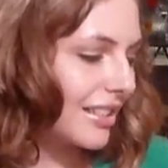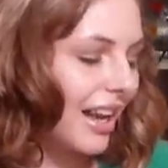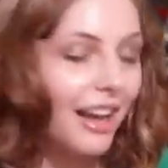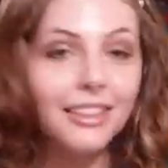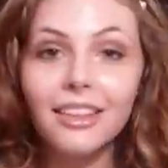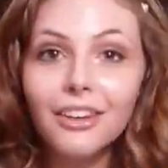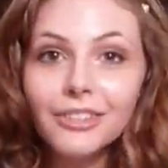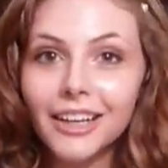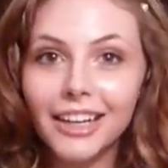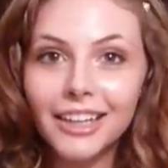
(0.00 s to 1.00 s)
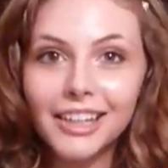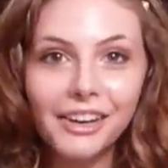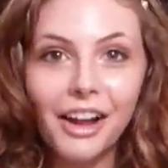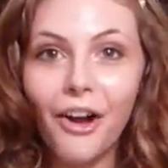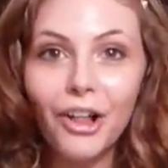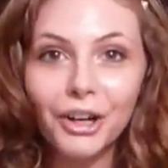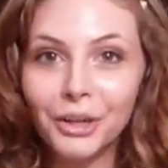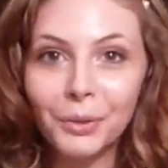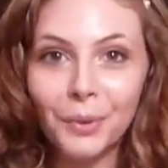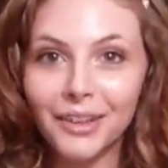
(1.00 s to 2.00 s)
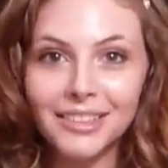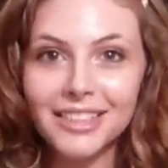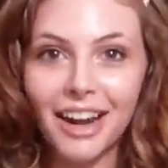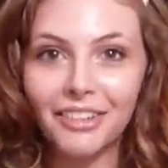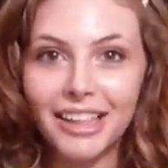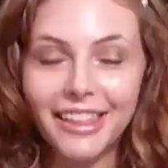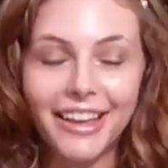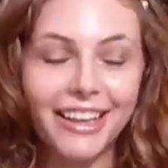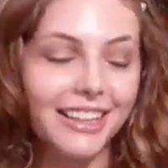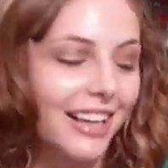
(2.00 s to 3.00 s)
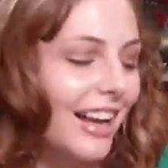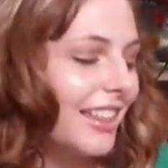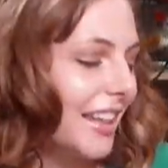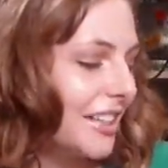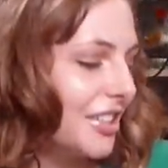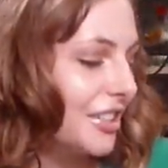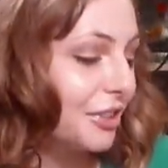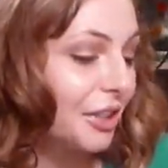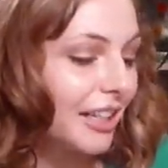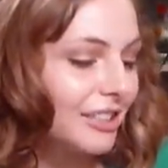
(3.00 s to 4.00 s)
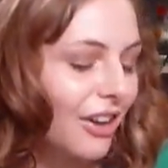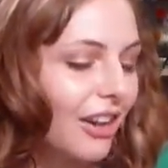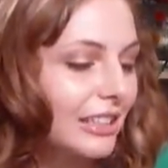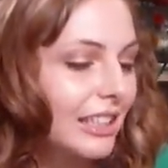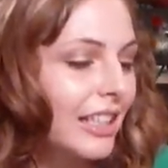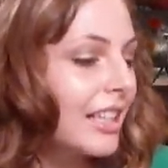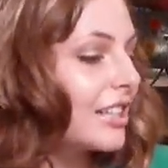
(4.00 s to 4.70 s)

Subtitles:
I love her, all her quirks and everything. I think she's a great dog.